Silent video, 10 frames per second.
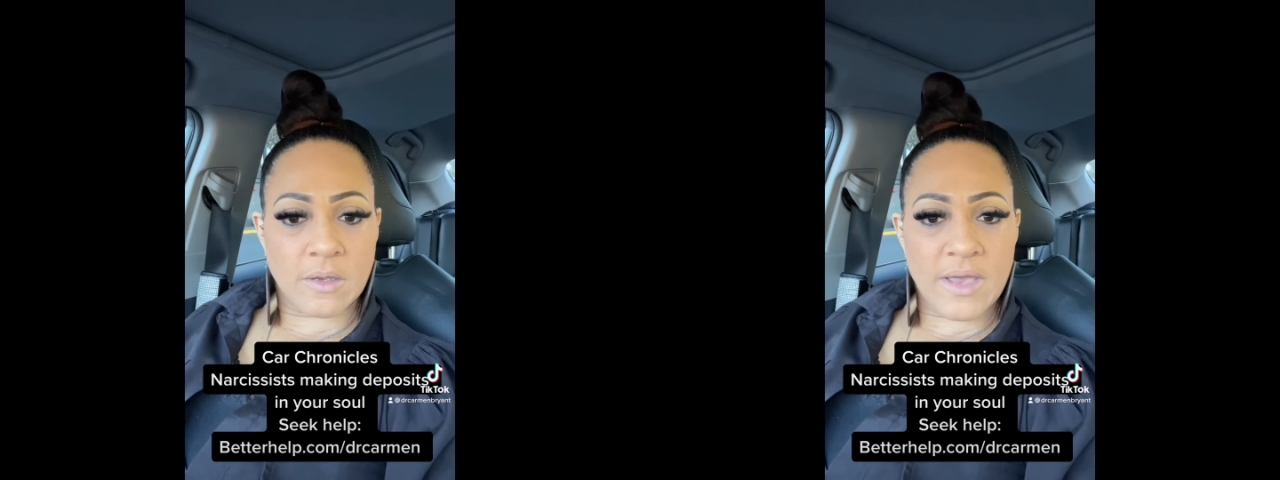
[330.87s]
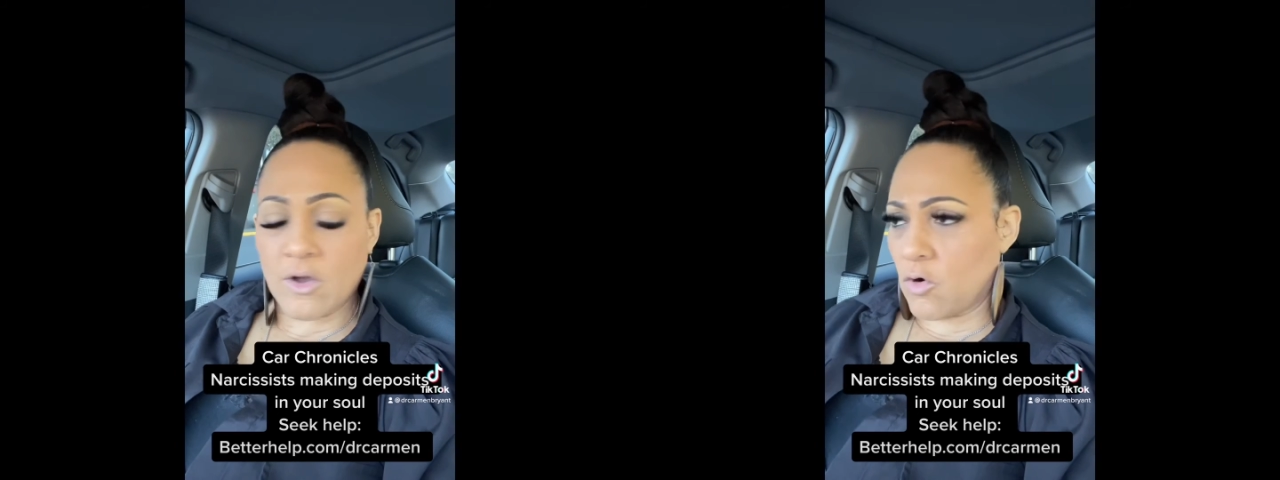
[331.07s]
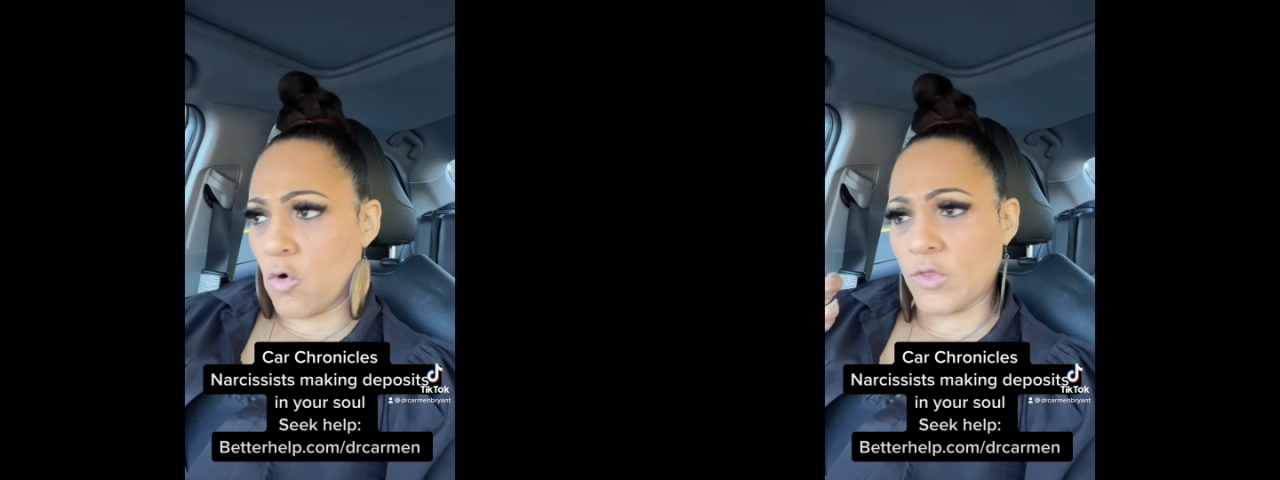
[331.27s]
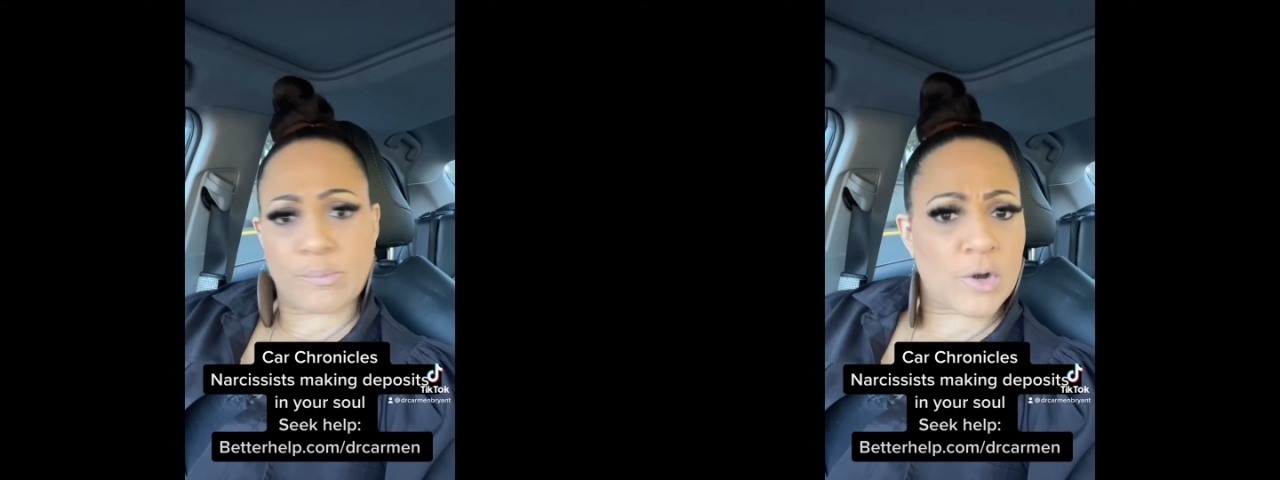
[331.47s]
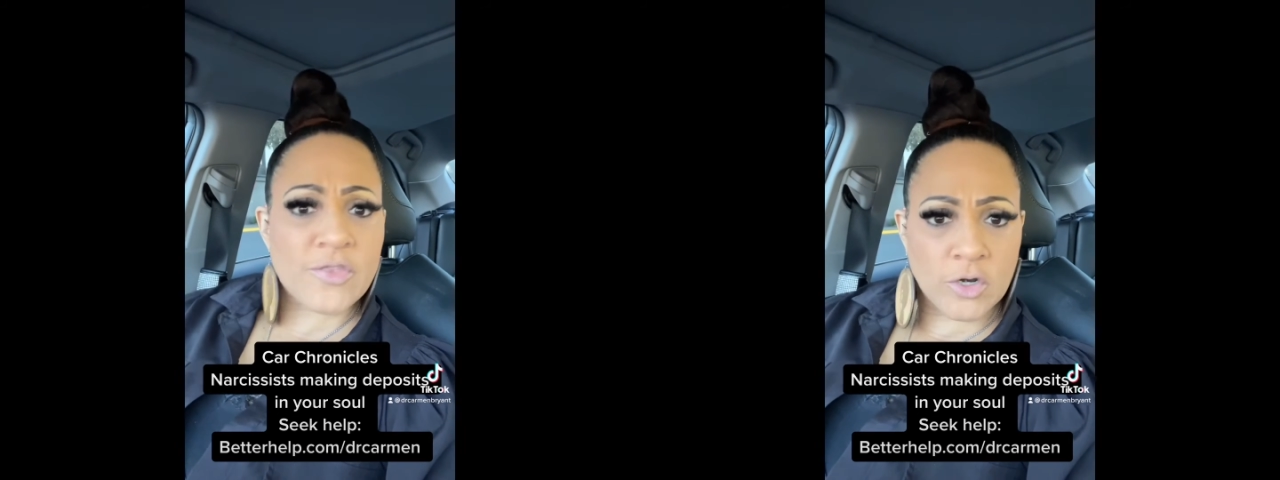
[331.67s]
or, or the
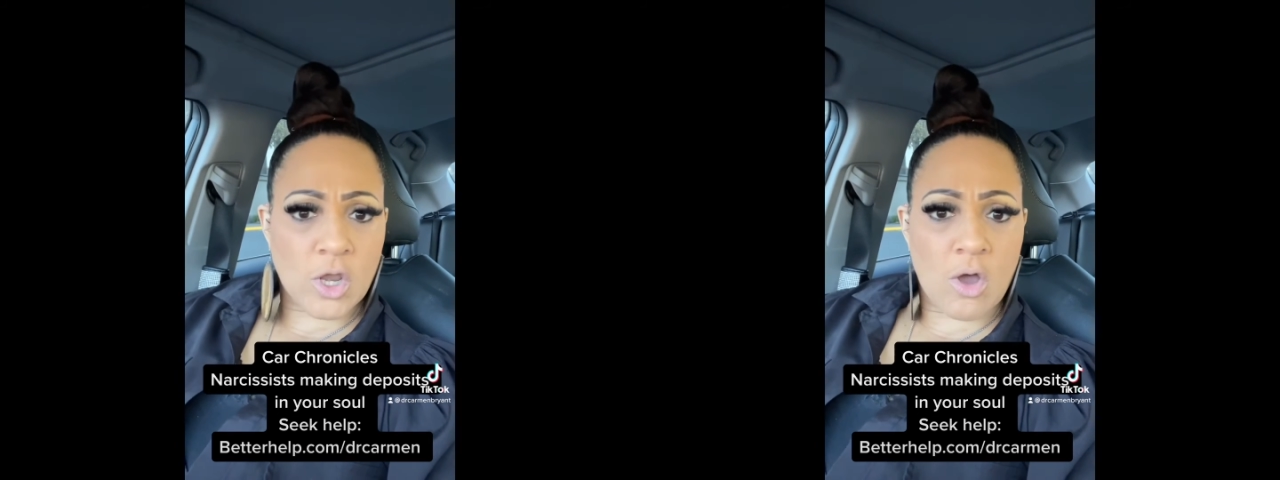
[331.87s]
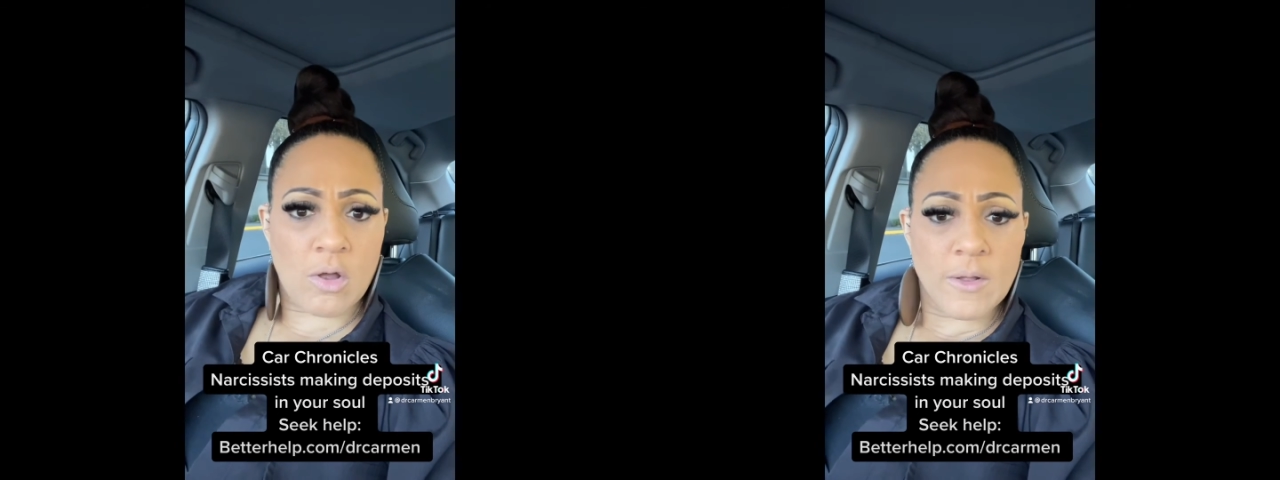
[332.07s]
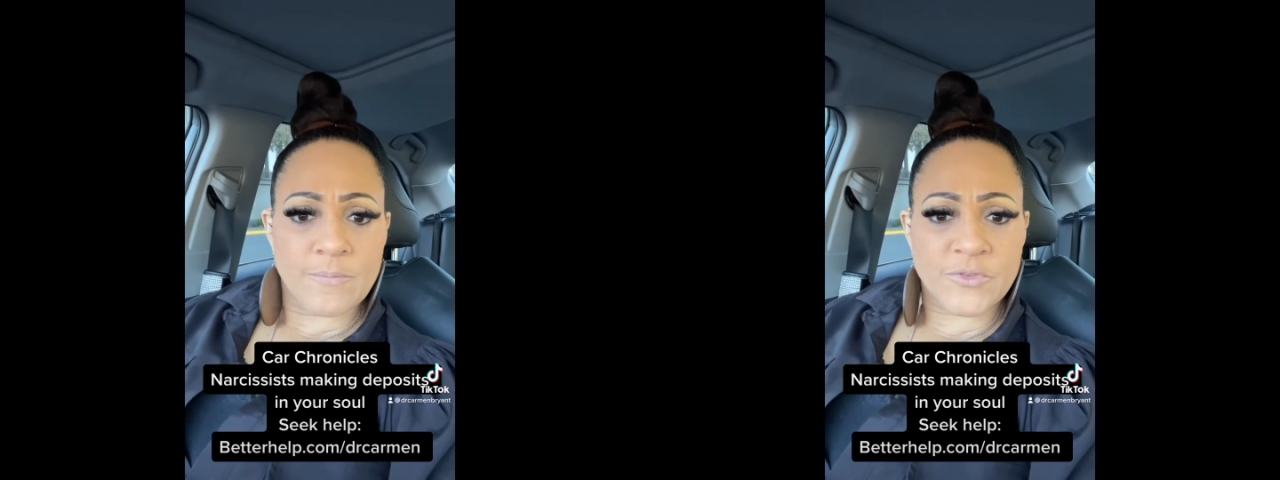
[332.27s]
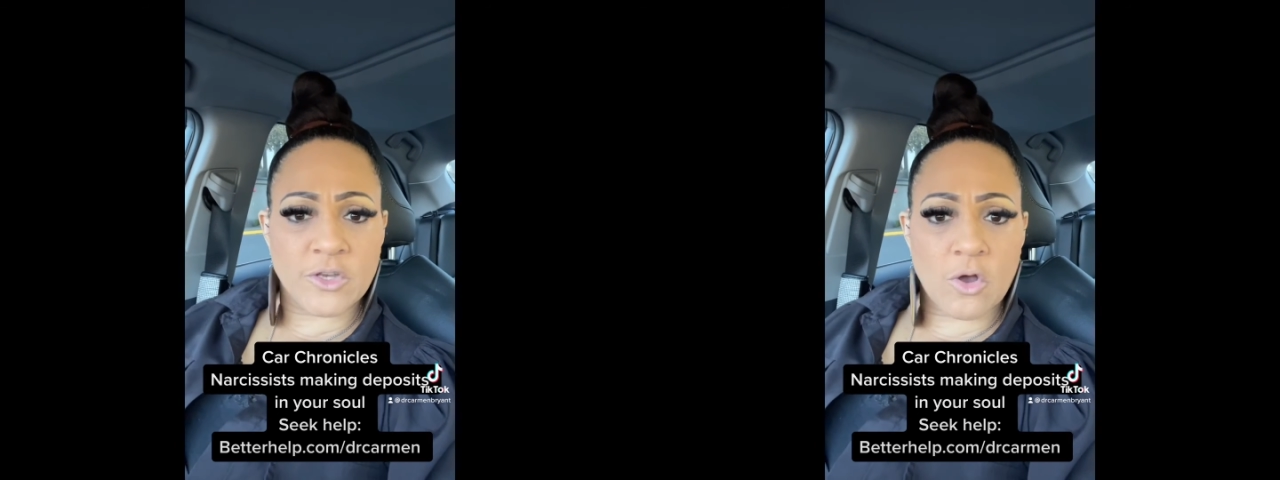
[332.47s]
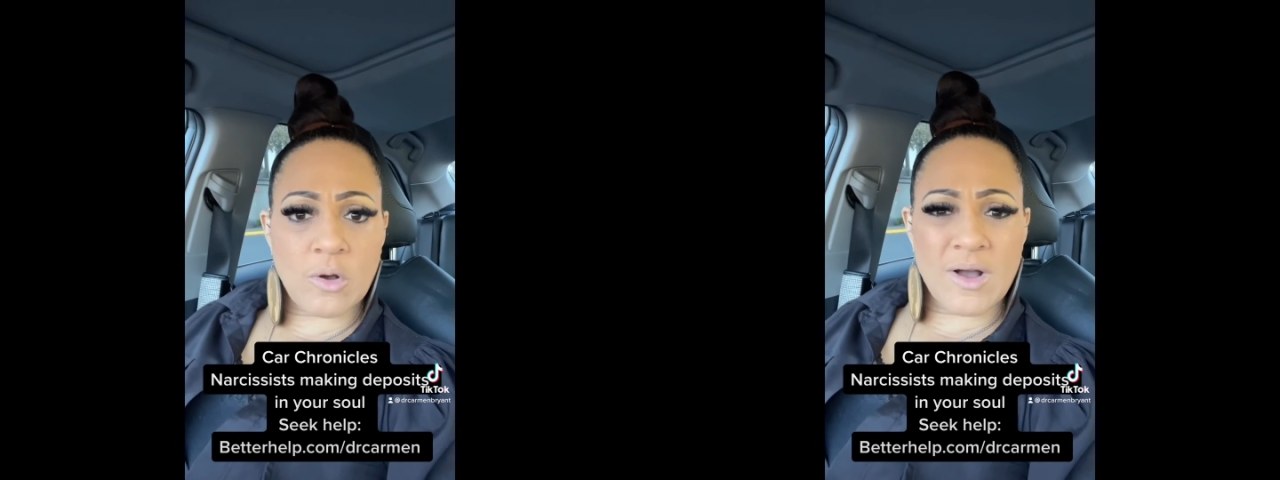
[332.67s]
brother-in-law. You
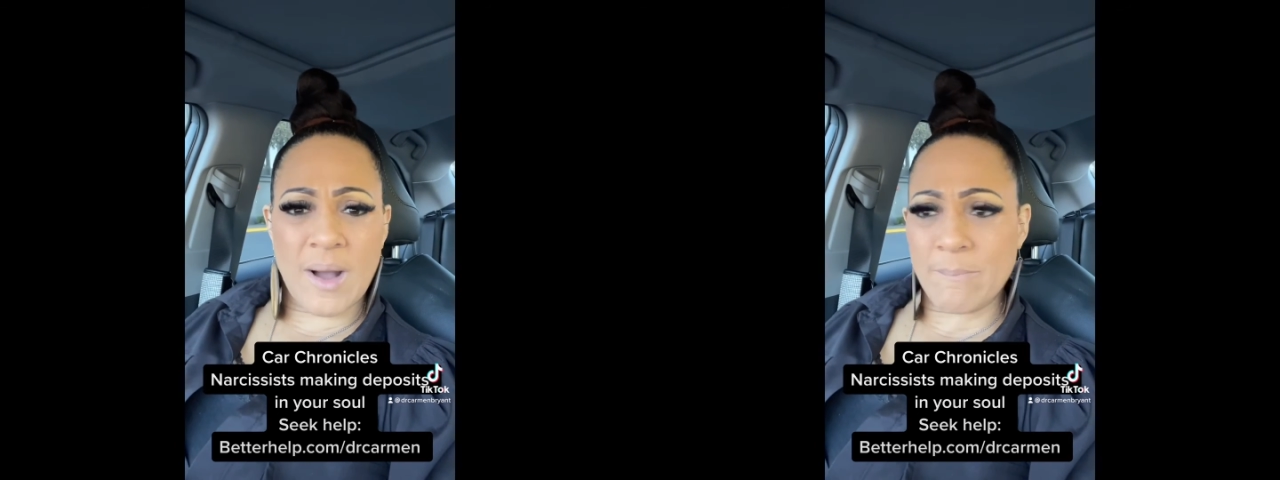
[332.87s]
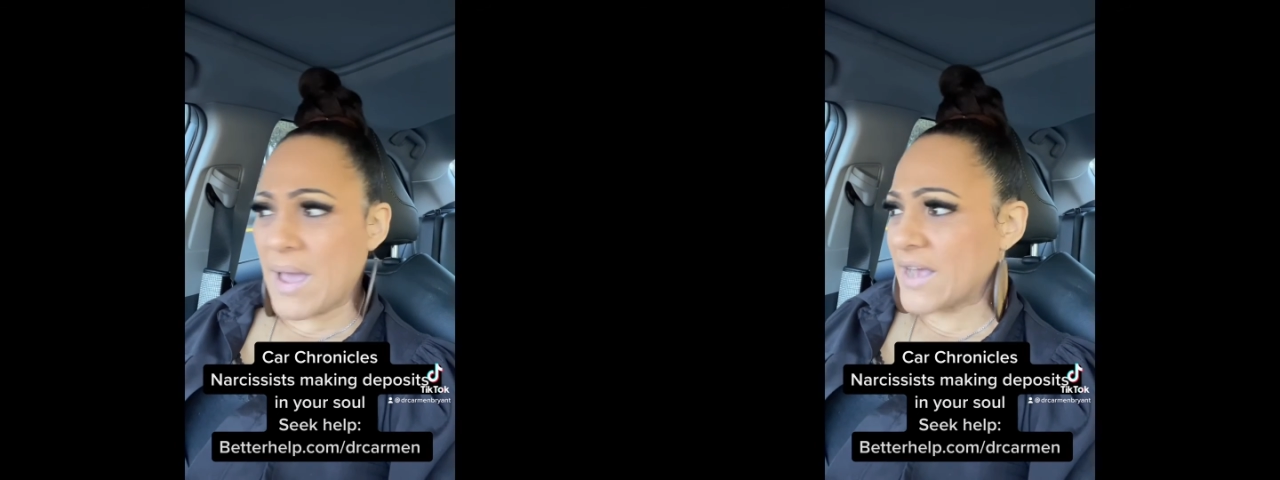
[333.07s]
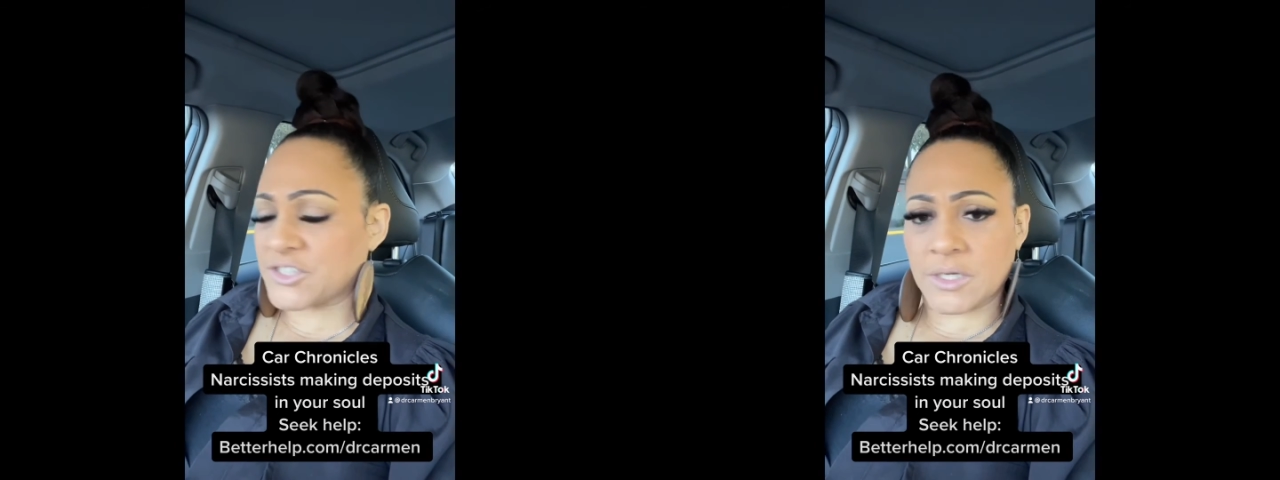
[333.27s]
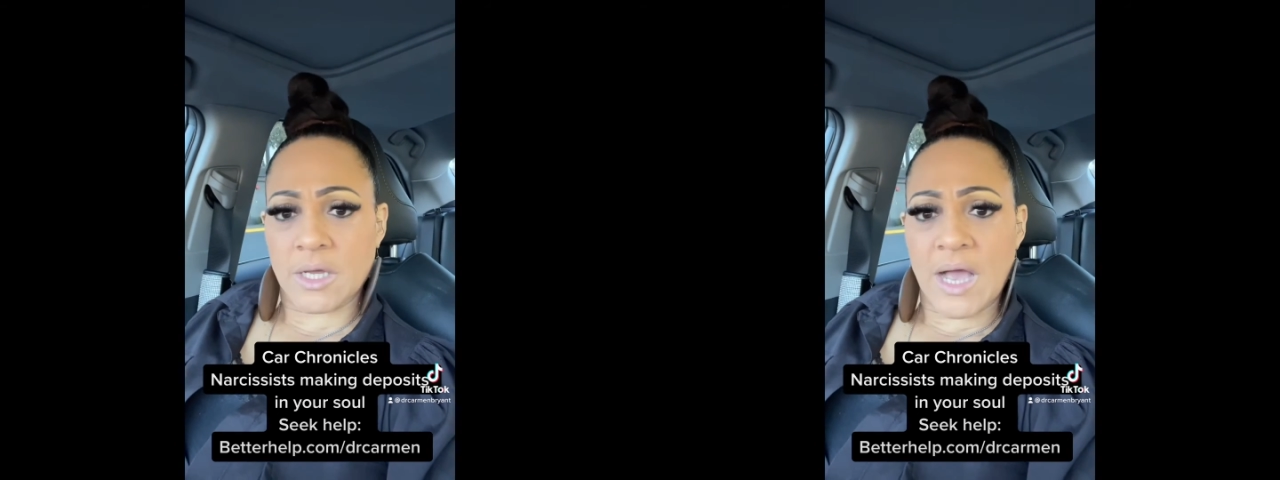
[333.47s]
know, imagine,